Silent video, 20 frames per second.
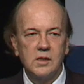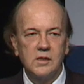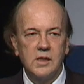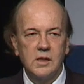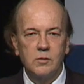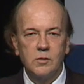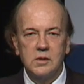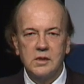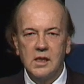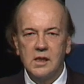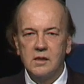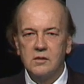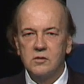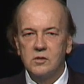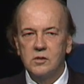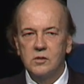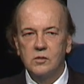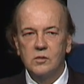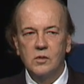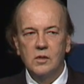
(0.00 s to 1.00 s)
They were down
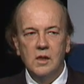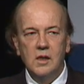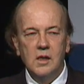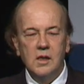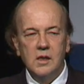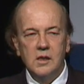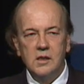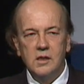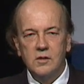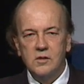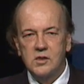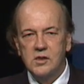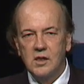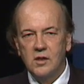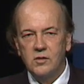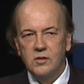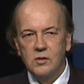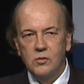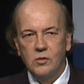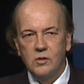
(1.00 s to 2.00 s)
to,
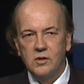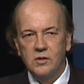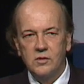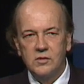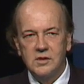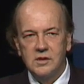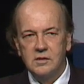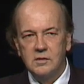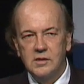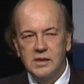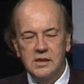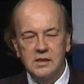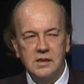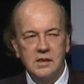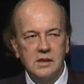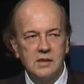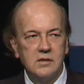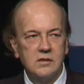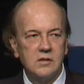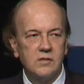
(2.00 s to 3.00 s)
selling oil to
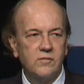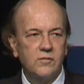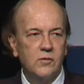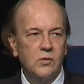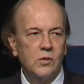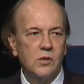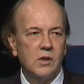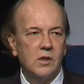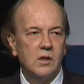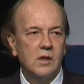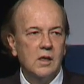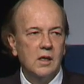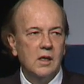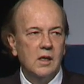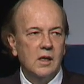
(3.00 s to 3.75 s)
Indians for